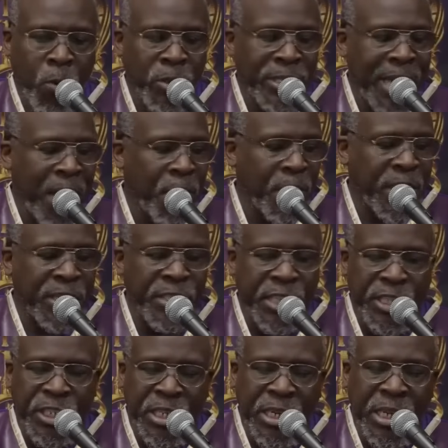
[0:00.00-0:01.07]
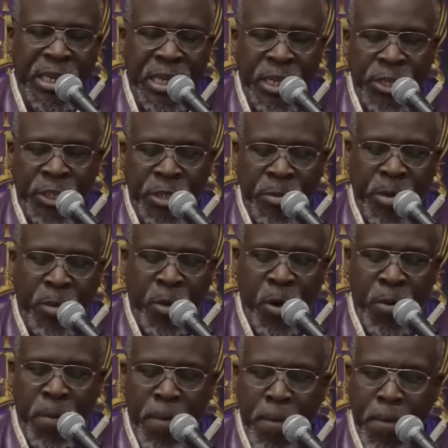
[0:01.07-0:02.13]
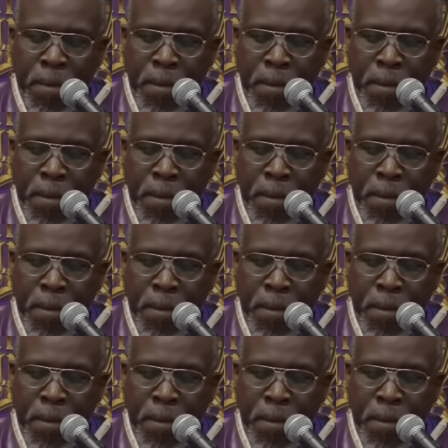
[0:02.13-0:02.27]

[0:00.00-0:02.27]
What was our condition in Egypt? Come on.